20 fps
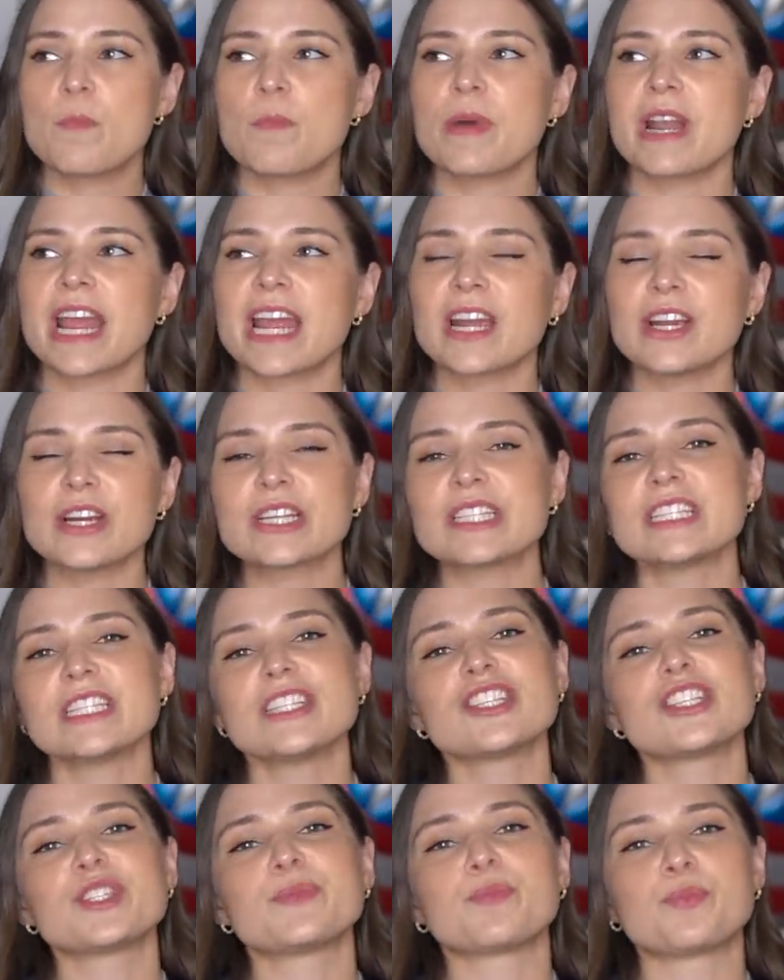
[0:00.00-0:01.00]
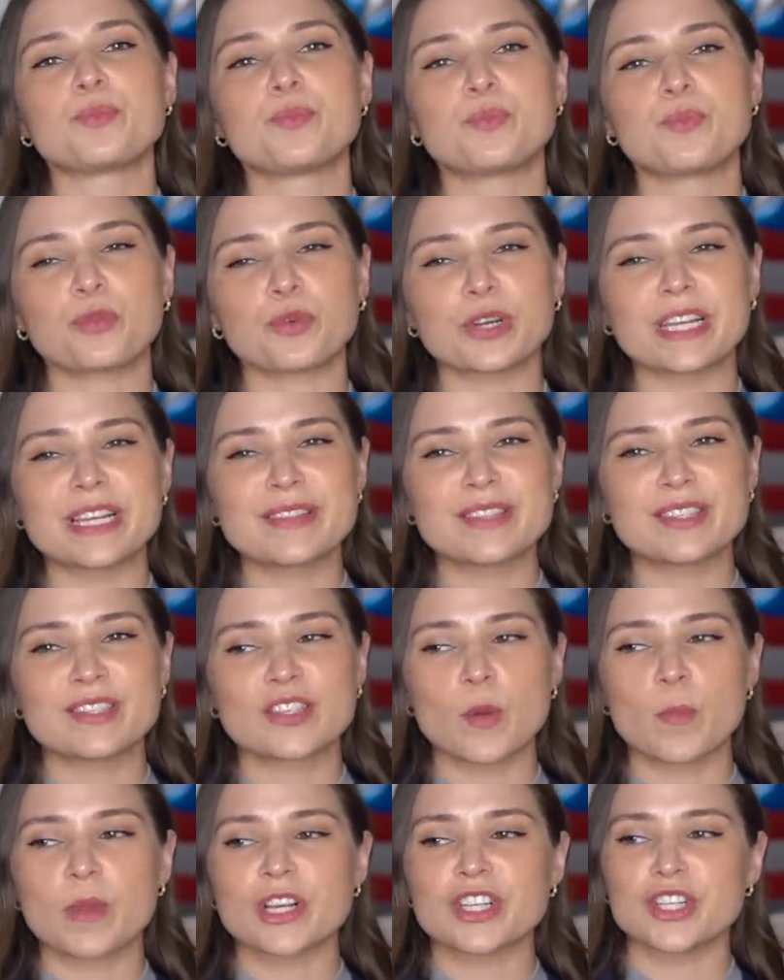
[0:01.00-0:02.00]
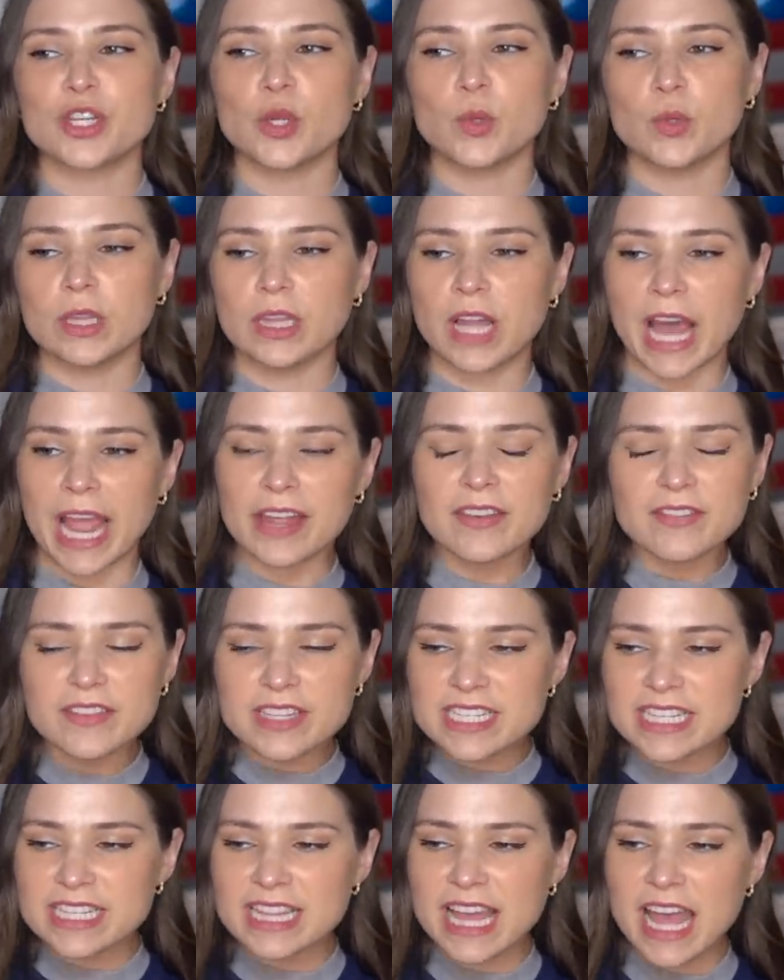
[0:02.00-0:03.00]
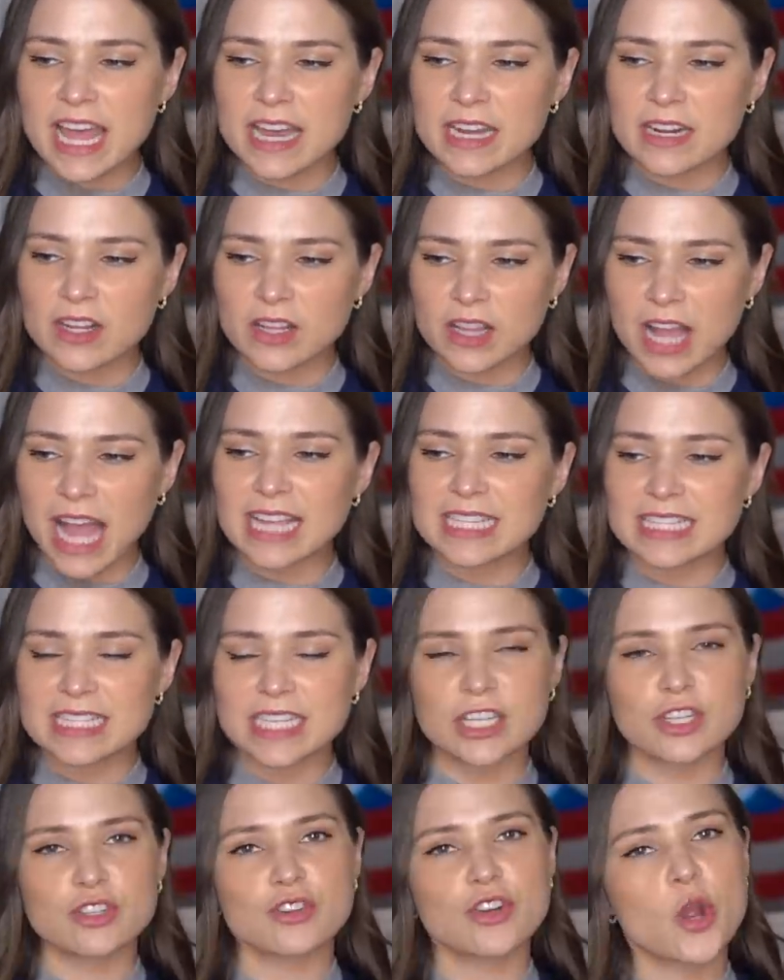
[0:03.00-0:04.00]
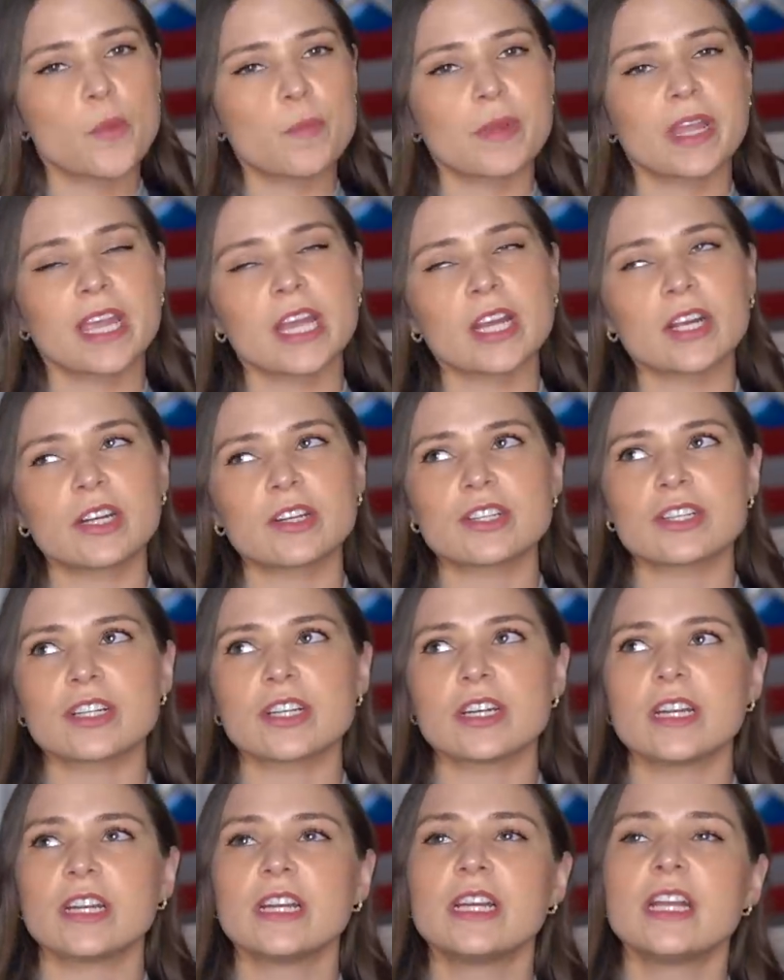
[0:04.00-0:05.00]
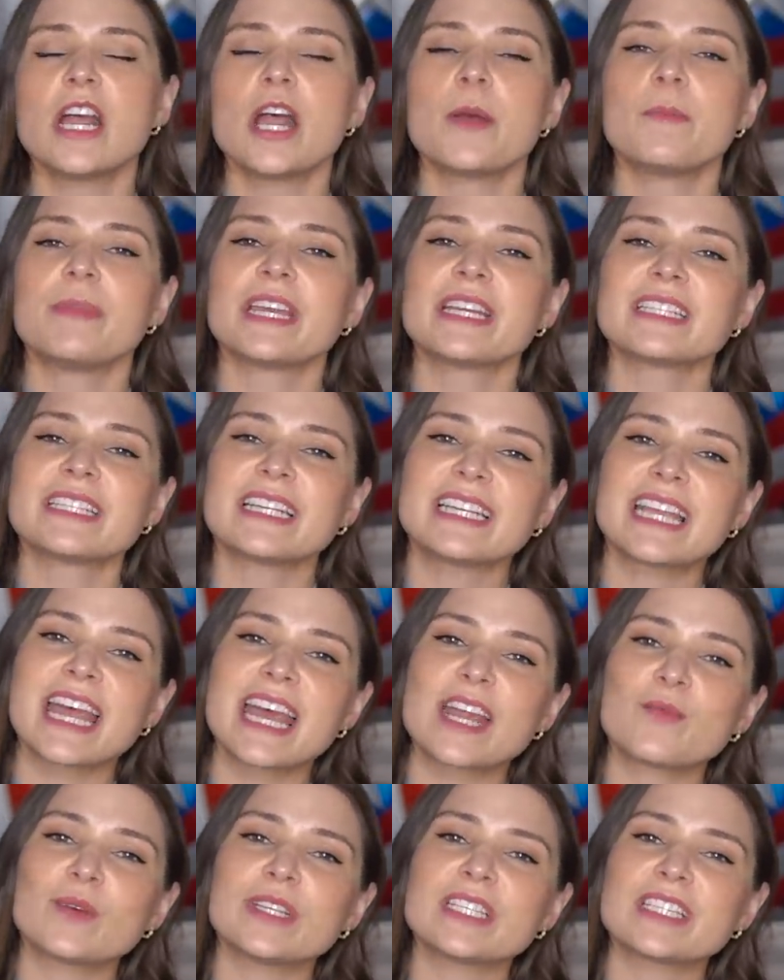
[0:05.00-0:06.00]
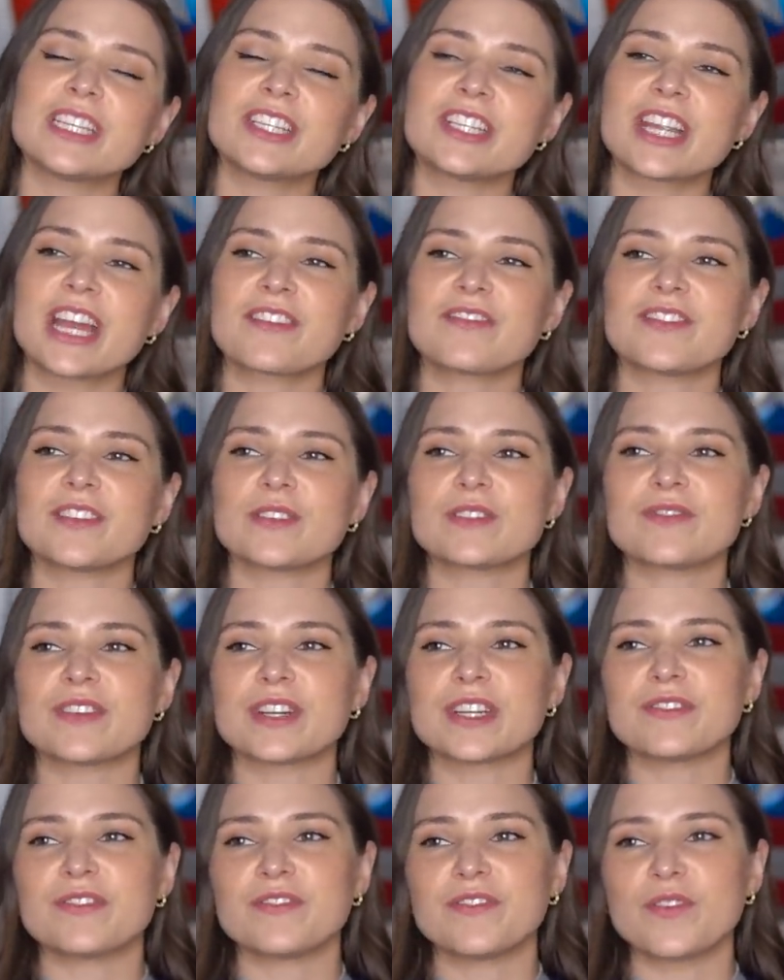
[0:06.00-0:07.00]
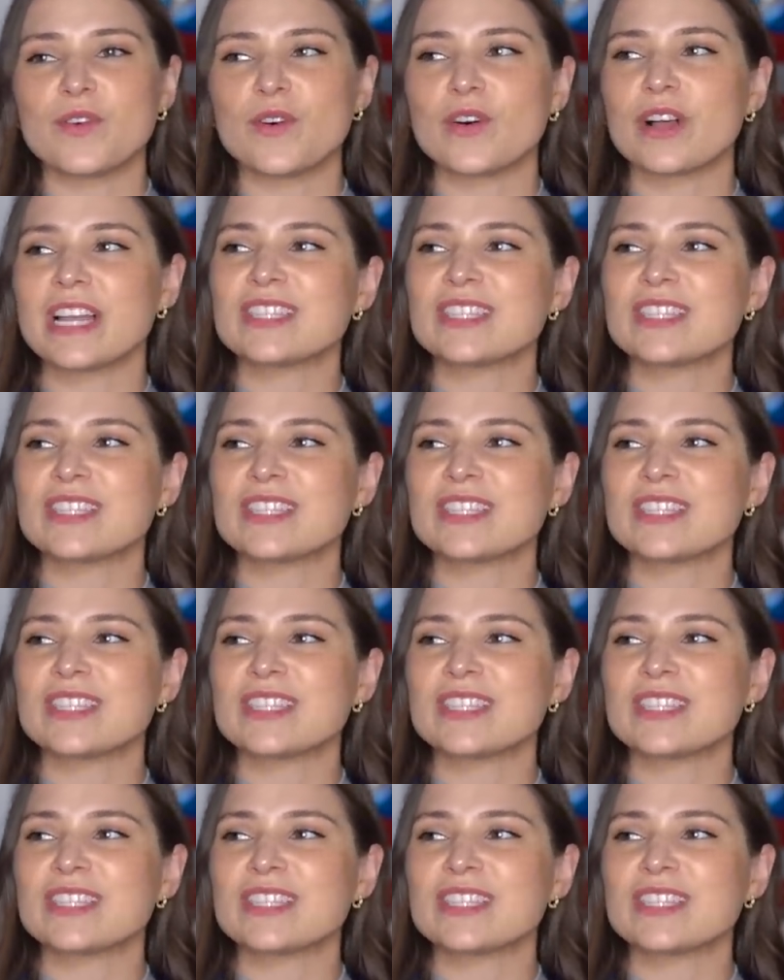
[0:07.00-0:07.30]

but Erikson just breathes so much new life into that classic trope character, because again, Whiskey Jack feels very full.